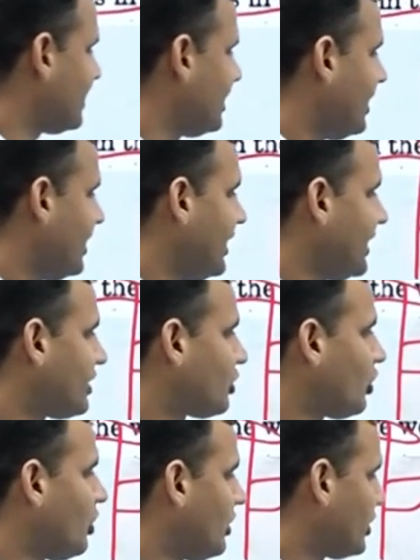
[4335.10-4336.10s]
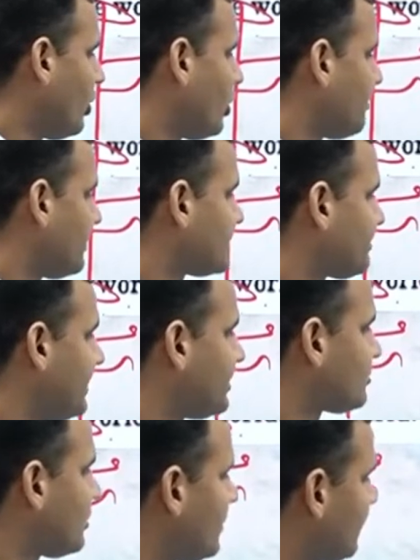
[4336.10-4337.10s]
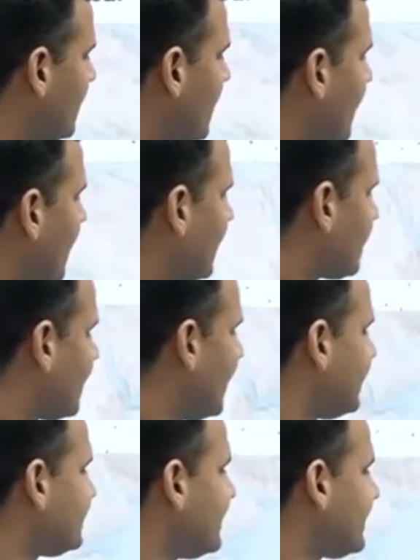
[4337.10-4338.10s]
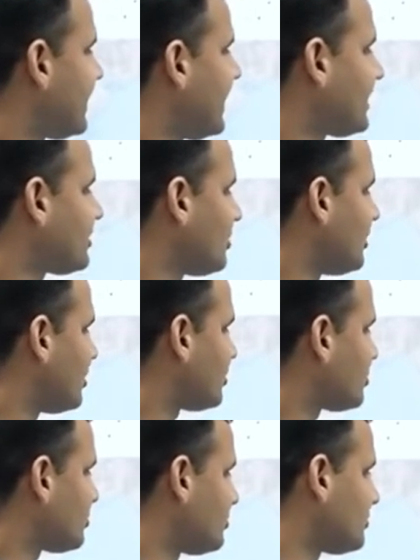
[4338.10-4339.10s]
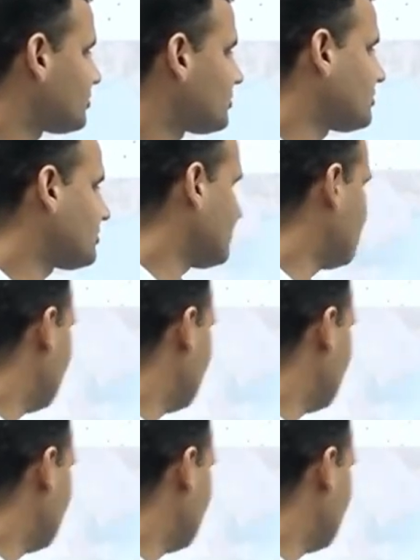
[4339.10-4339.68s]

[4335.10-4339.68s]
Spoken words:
in economic space of rising natural resource